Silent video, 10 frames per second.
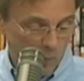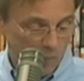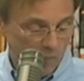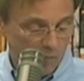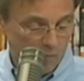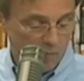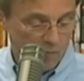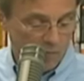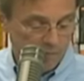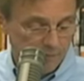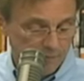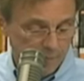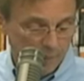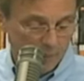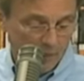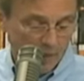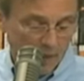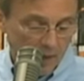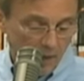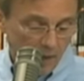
(no one is talking)